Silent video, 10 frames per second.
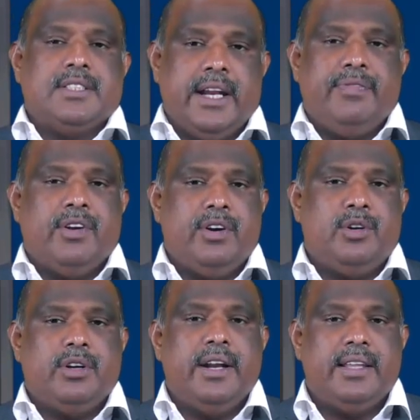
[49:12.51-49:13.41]
but it is not
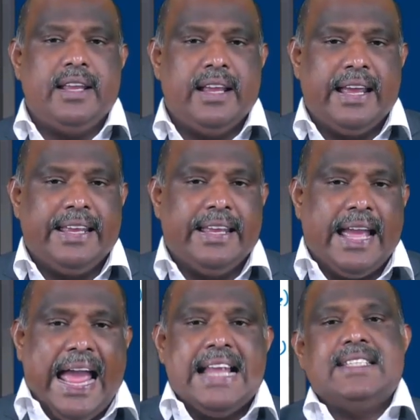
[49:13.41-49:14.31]
straightforward to get
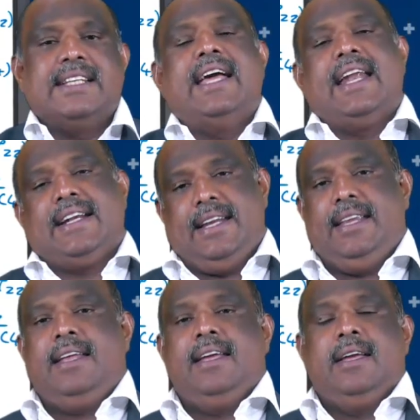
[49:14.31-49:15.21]
the answer
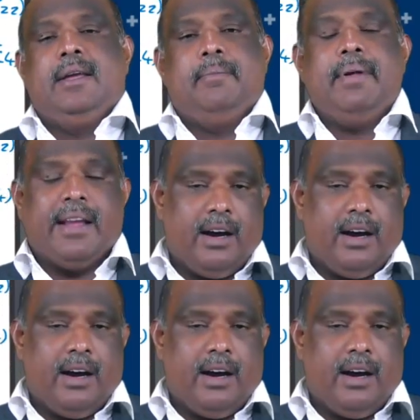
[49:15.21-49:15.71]
directly